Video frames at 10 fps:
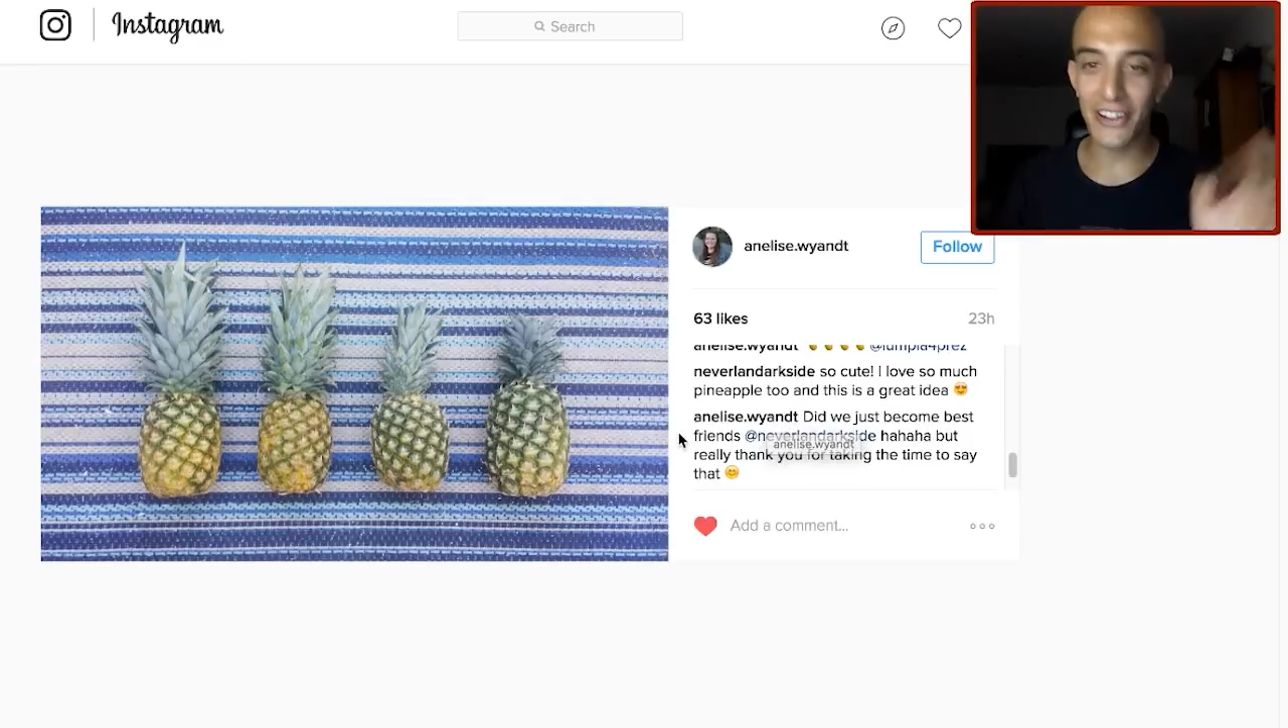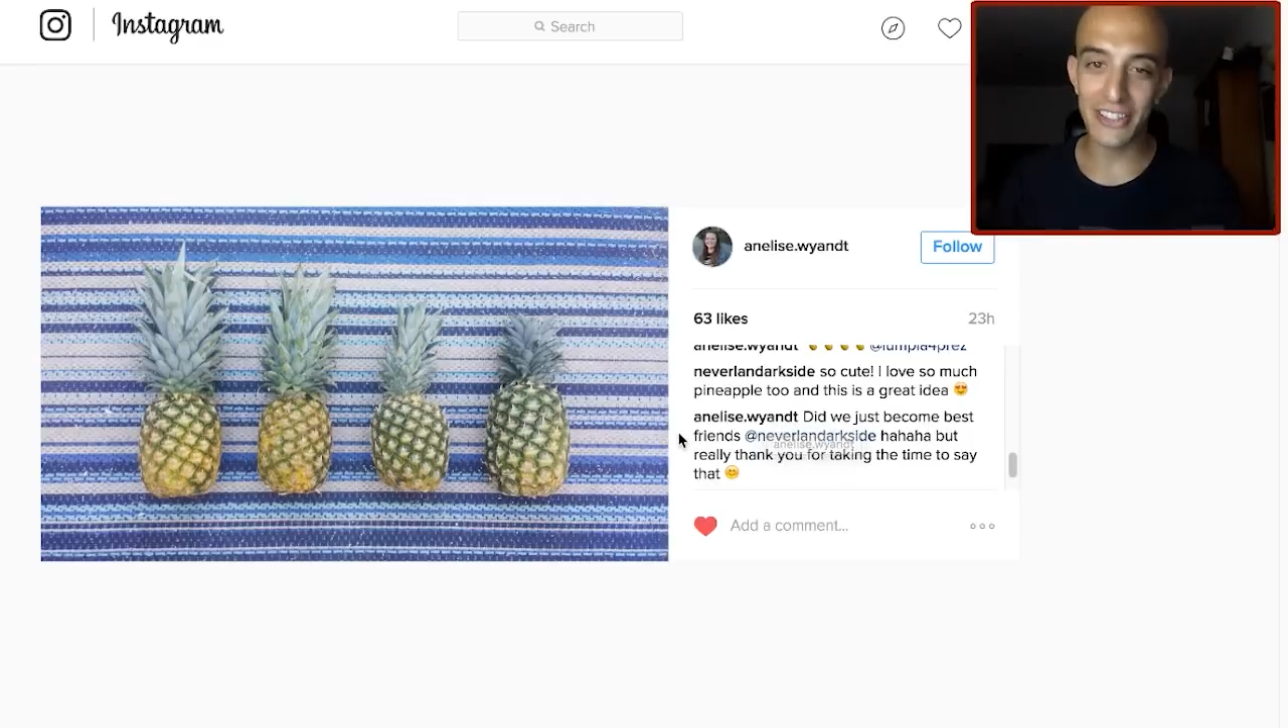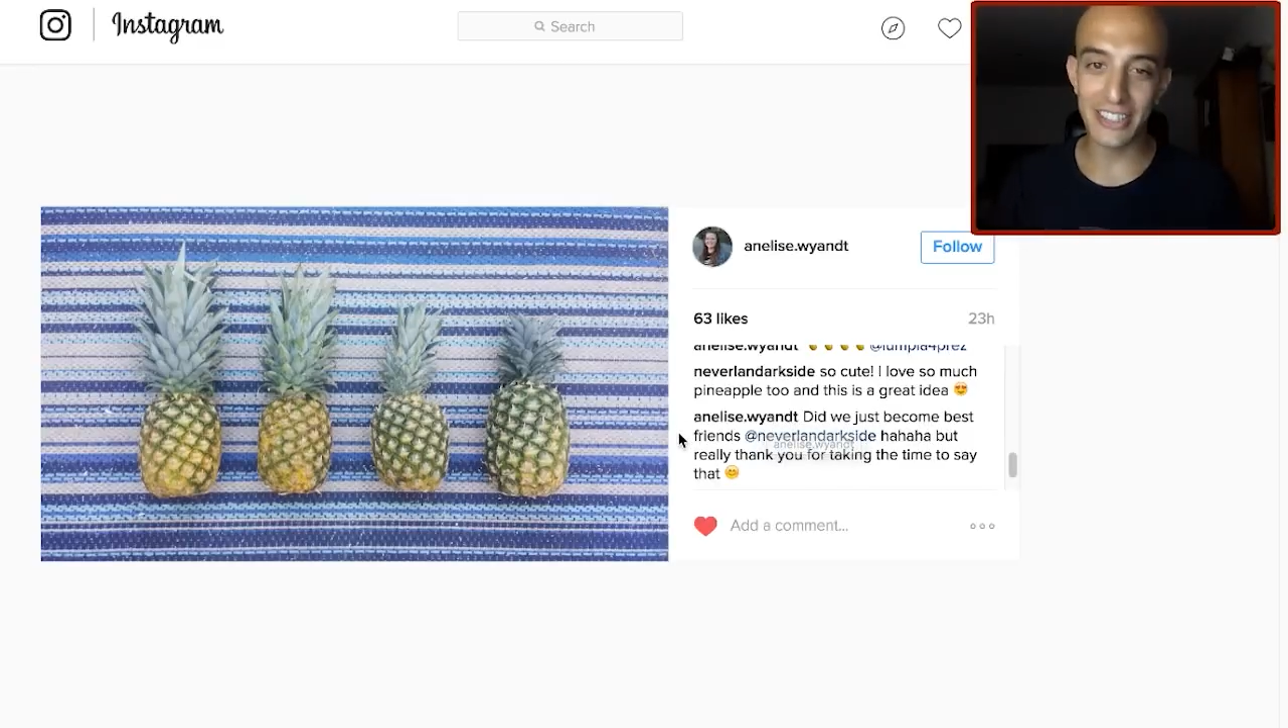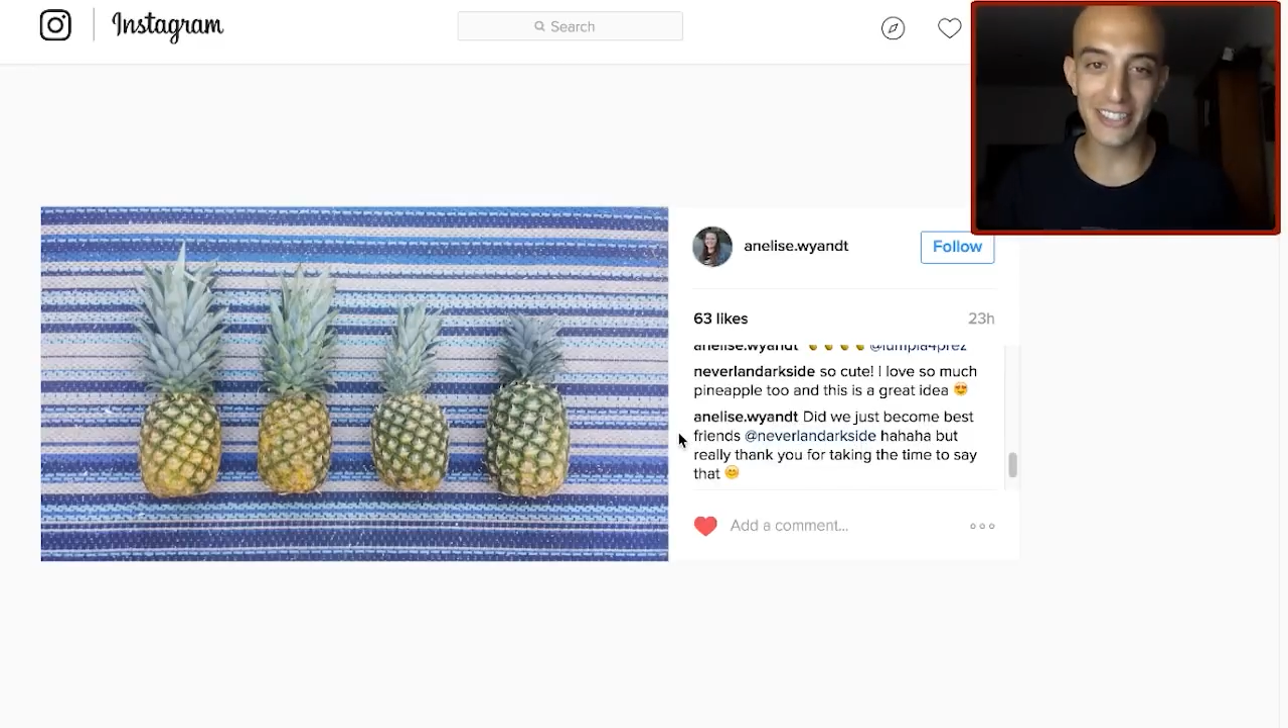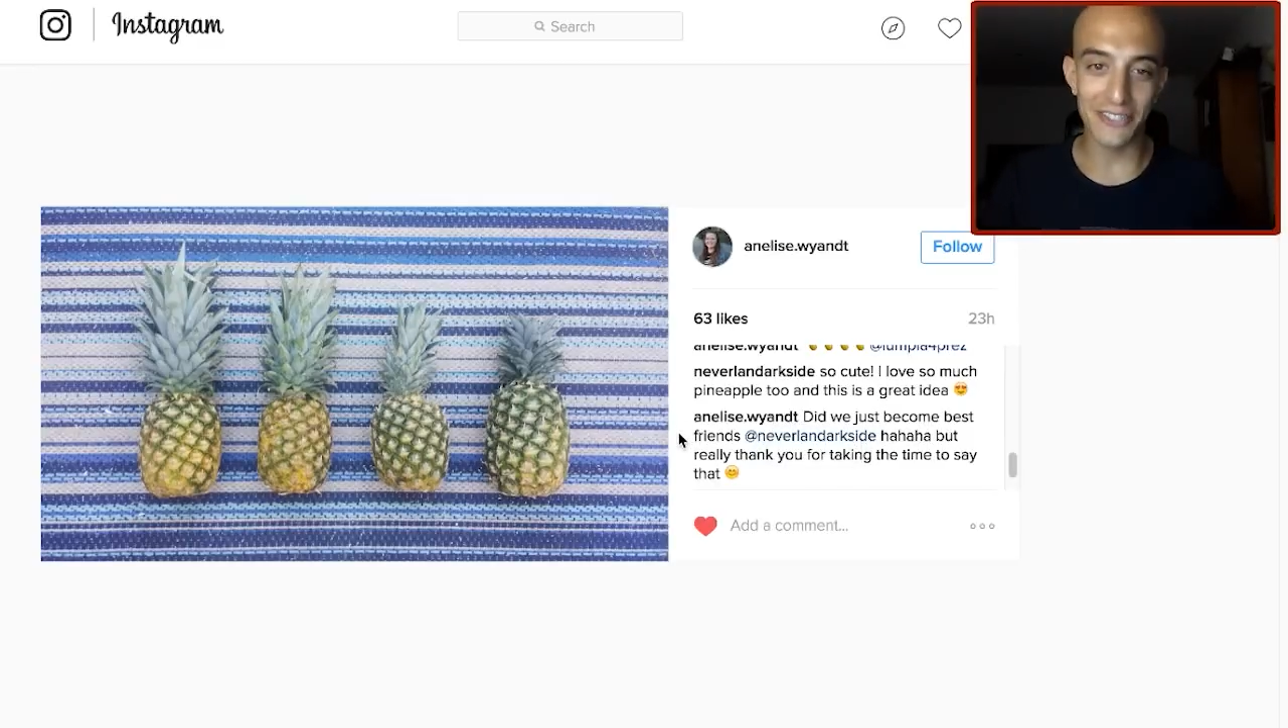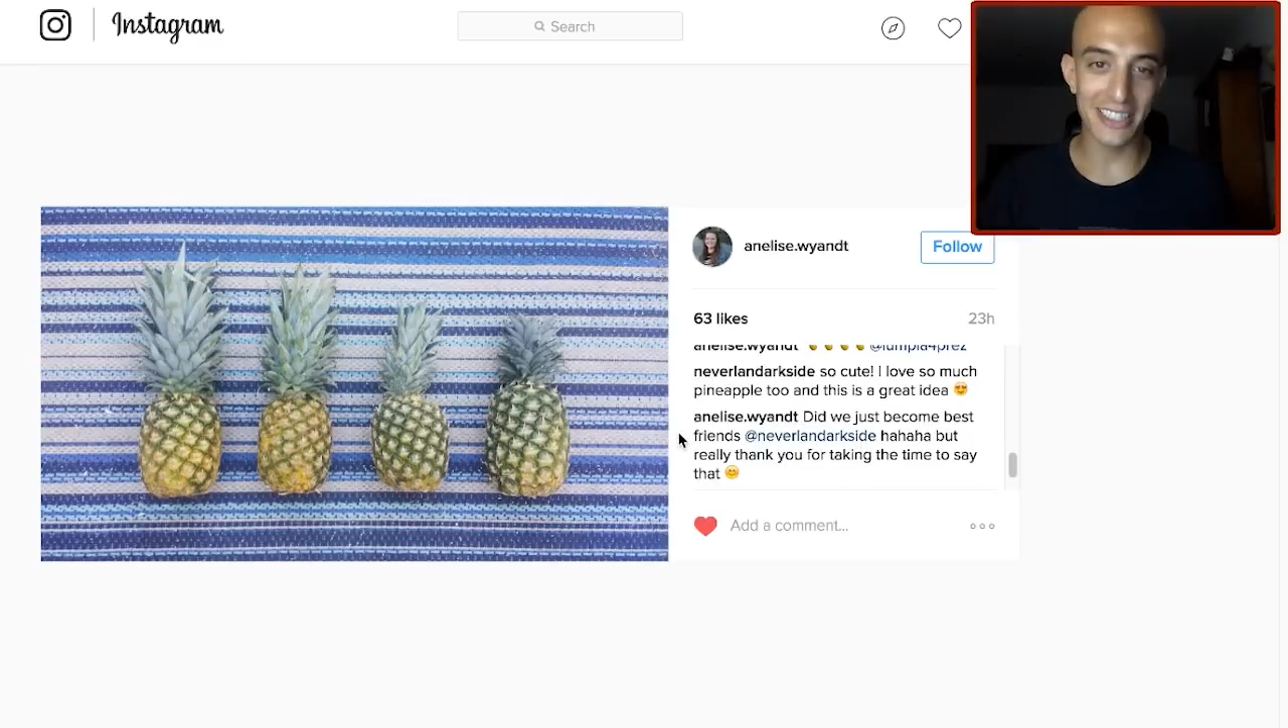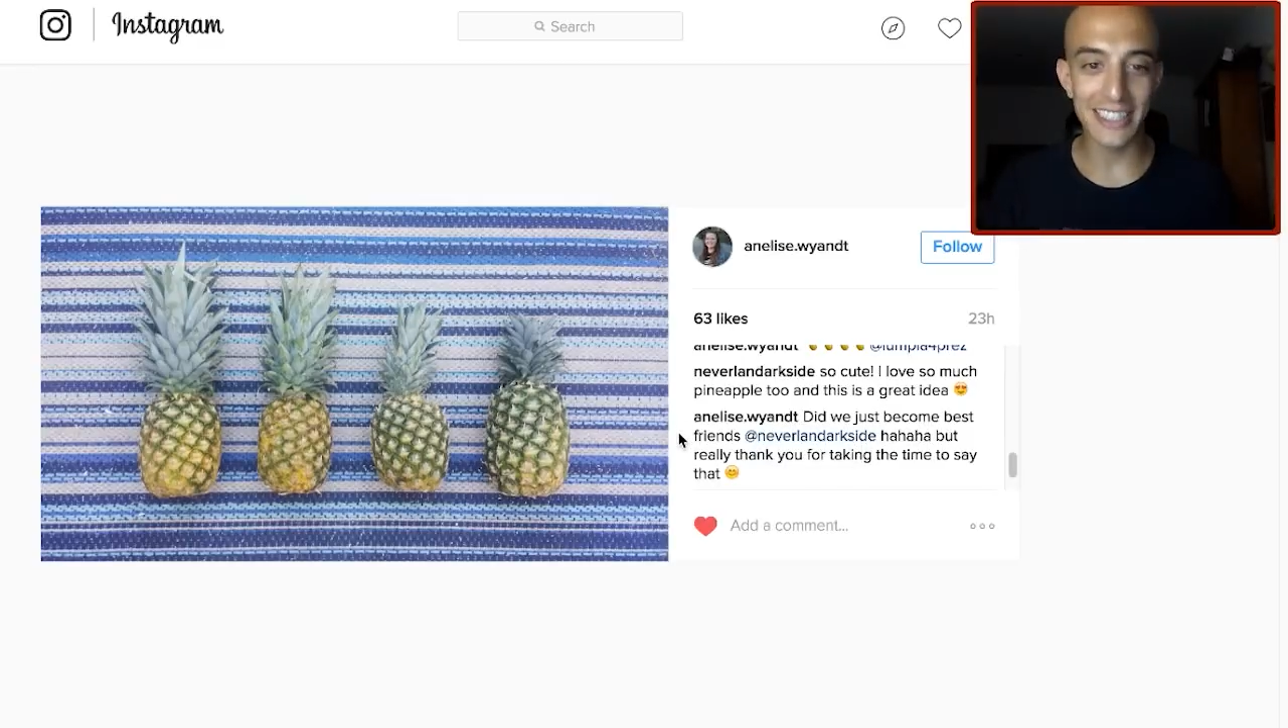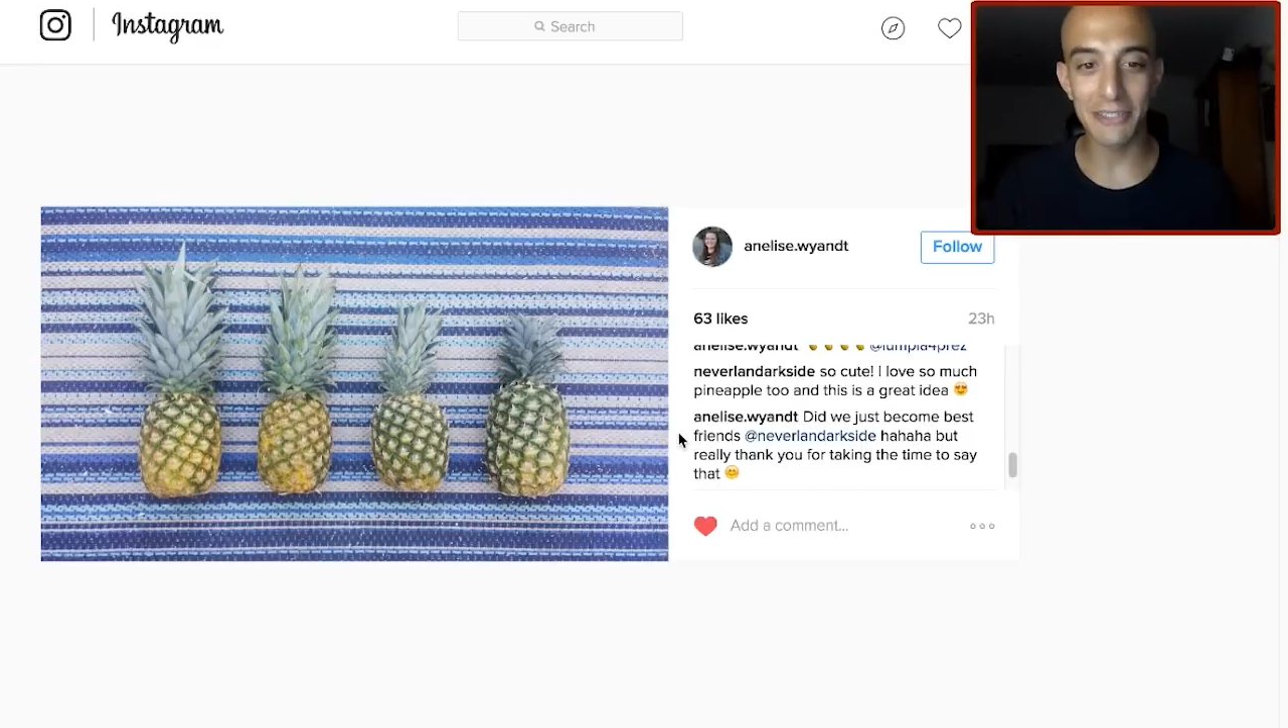all these different things